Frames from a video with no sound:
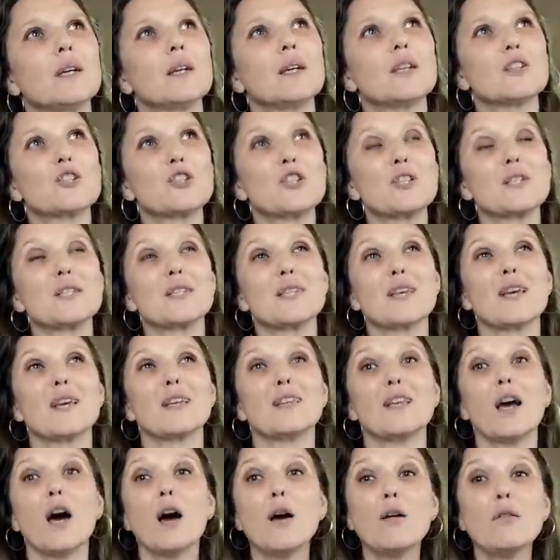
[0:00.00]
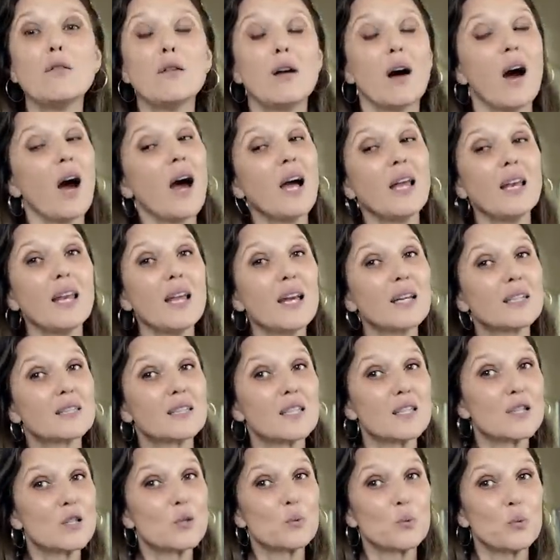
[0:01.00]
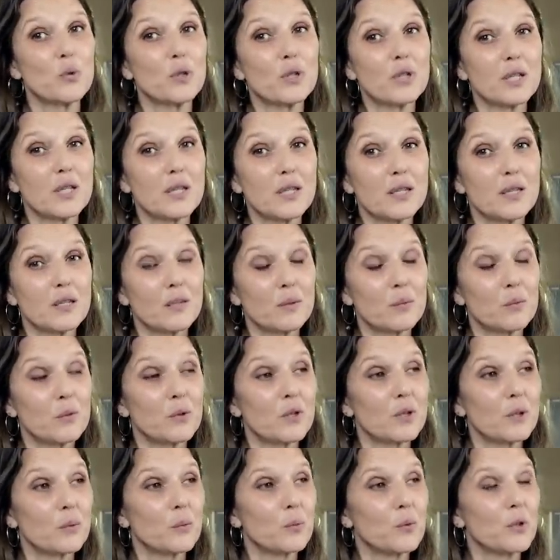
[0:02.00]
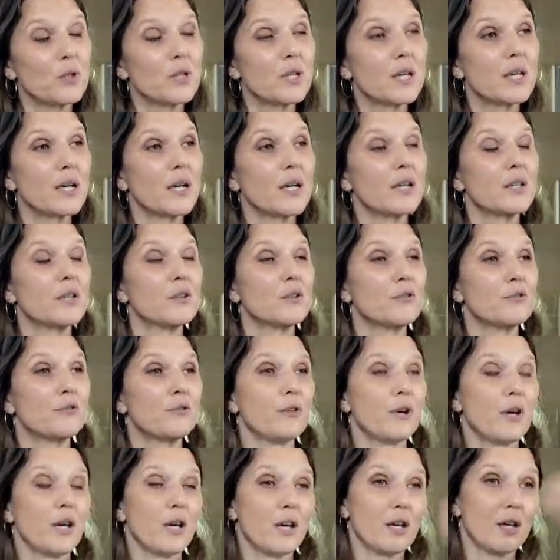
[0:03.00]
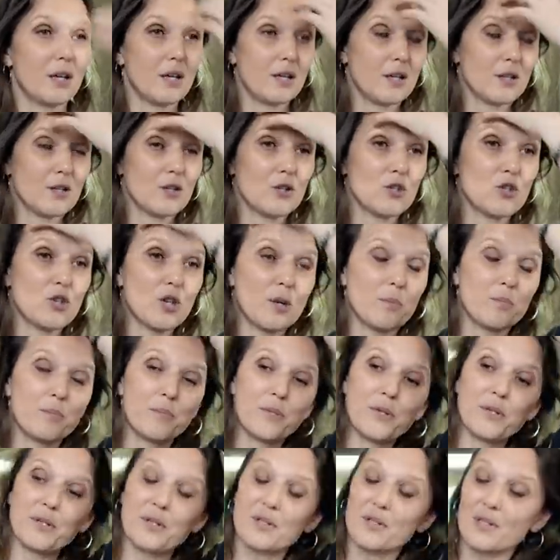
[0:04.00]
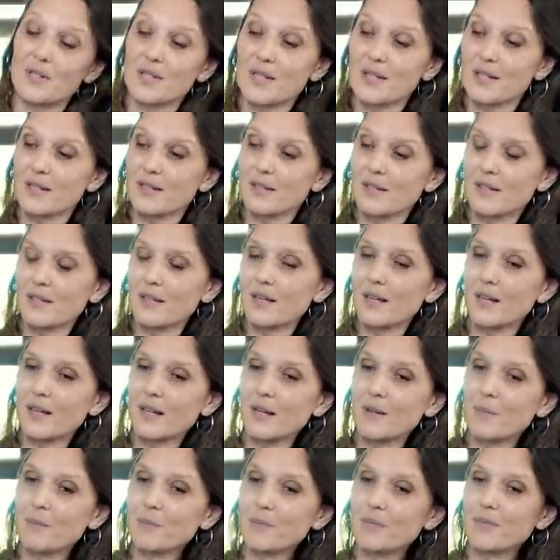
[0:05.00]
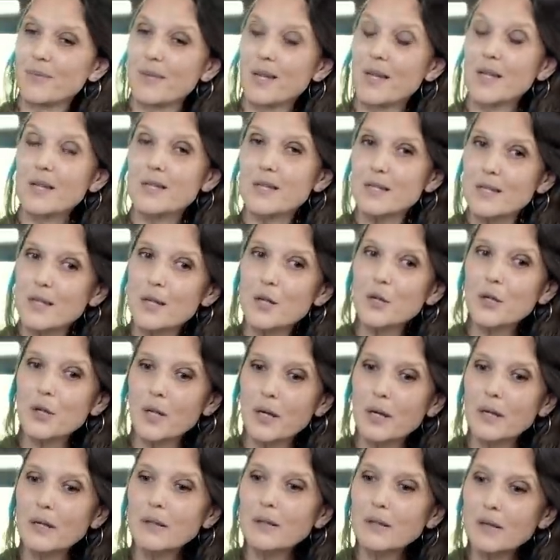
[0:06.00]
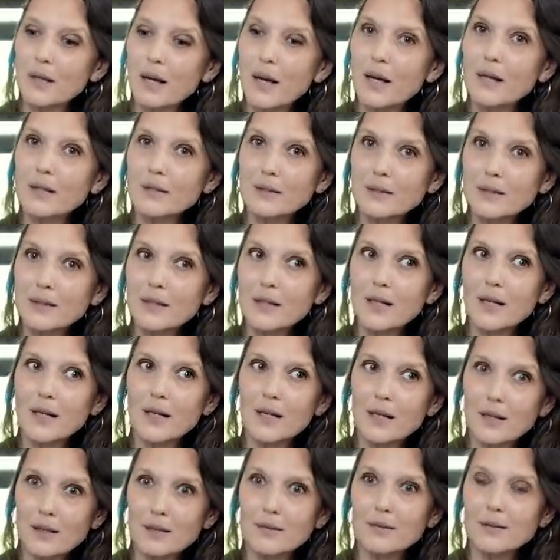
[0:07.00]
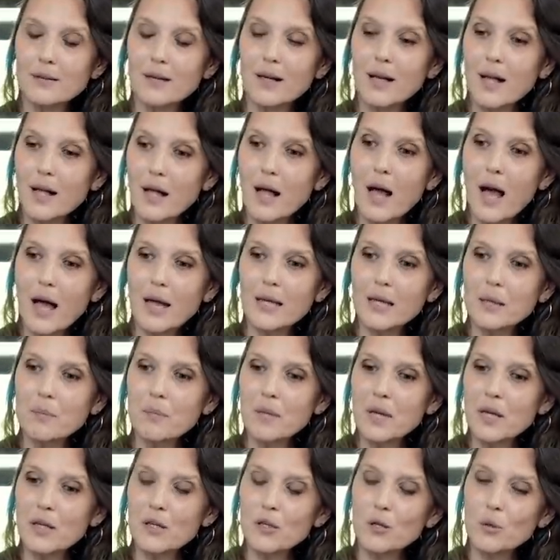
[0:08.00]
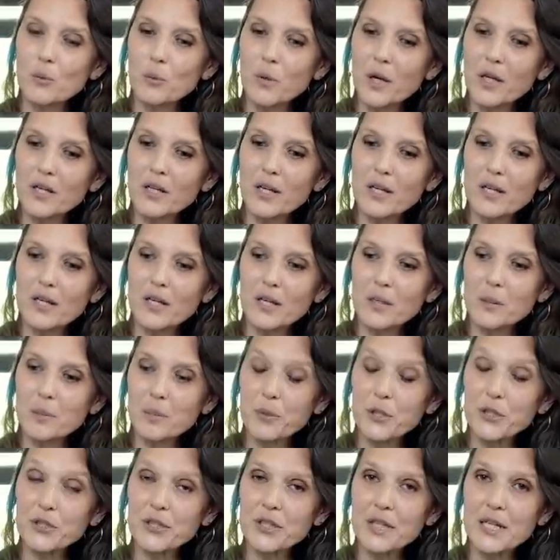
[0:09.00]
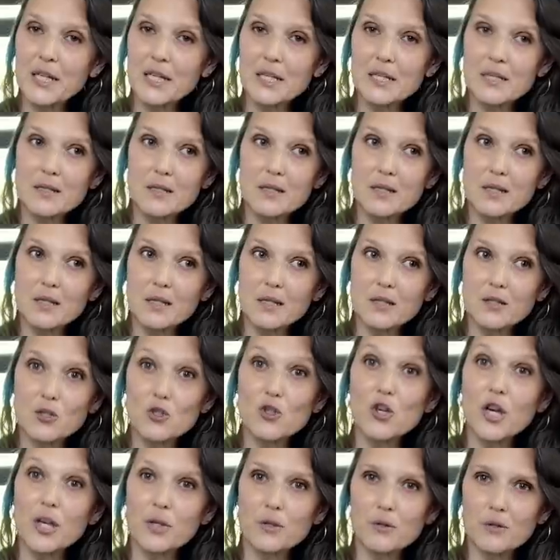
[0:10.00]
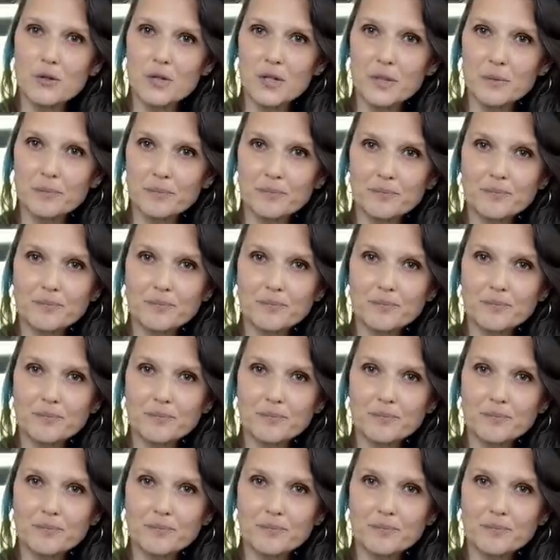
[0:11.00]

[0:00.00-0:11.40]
she said, "Oh, I like these woolly kind of jumpers." And I said, "Okay, I can make you one." And her birthday is in January.